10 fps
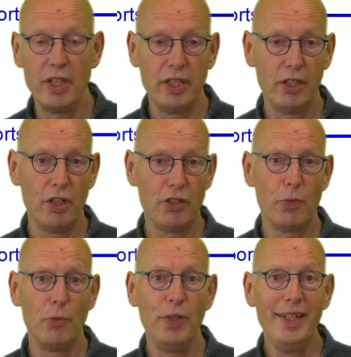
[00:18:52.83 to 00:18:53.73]
that the
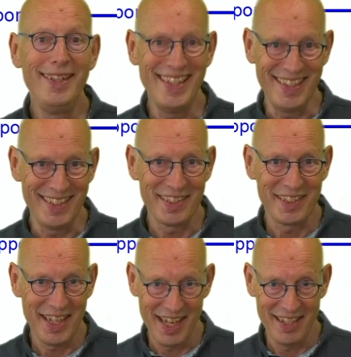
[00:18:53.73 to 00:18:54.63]
customer really needs.
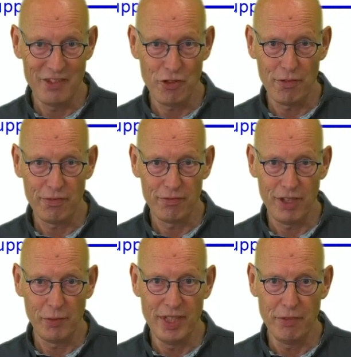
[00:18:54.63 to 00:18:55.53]
And that's often
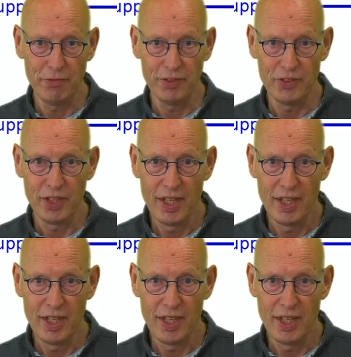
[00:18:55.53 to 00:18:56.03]
very different.